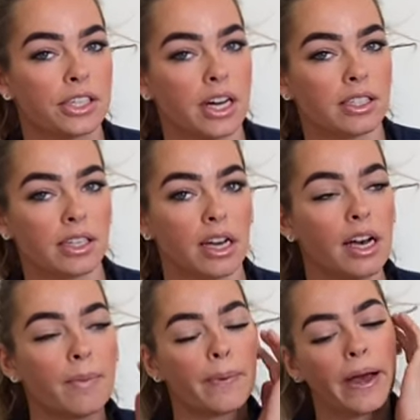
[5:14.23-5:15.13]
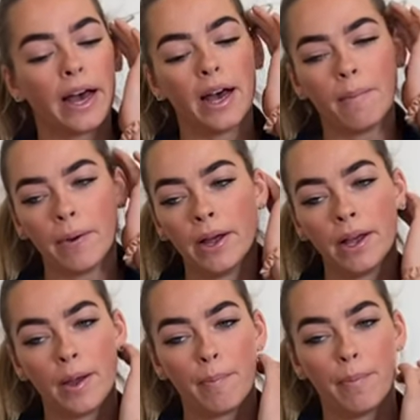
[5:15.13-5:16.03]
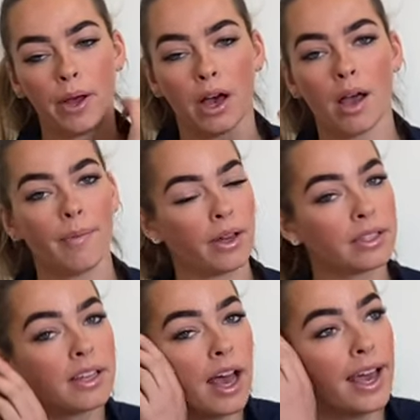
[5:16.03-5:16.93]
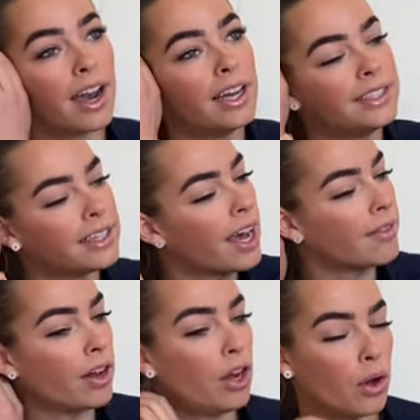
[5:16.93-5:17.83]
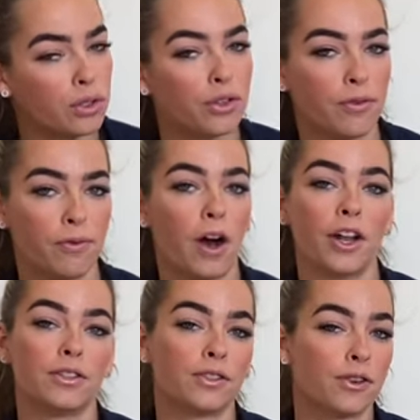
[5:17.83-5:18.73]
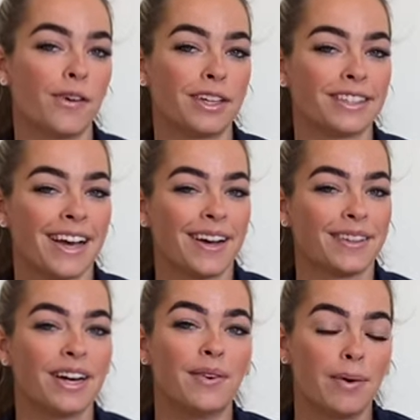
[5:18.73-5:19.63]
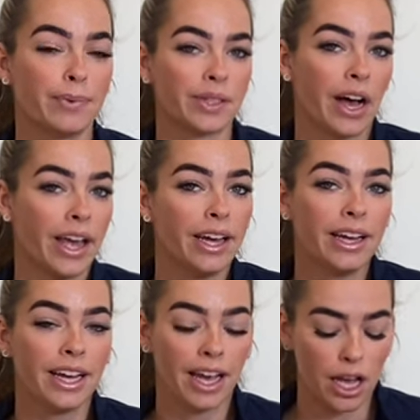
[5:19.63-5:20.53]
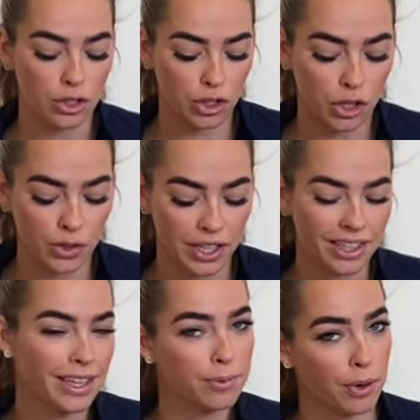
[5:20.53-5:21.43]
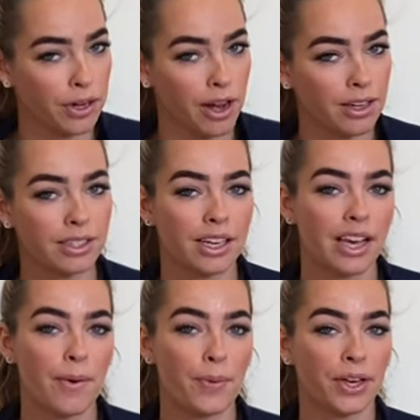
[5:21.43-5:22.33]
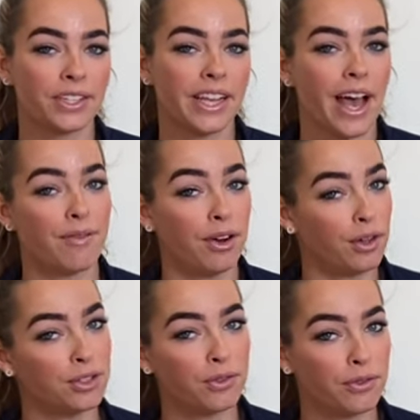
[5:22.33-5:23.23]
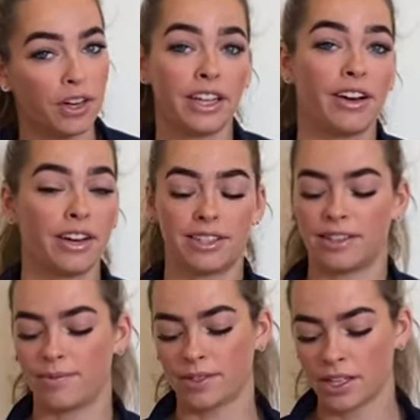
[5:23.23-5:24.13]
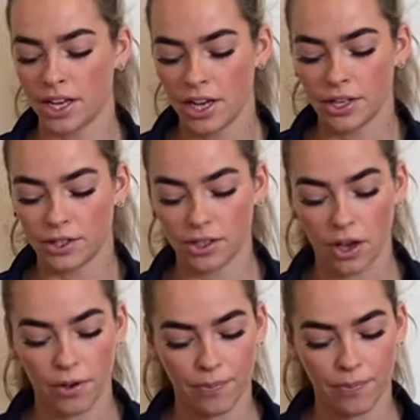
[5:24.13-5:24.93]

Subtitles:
starting up, but I must say I did have a lot of fun scrolling down their website and choosing this product because they have a lot of funny items. So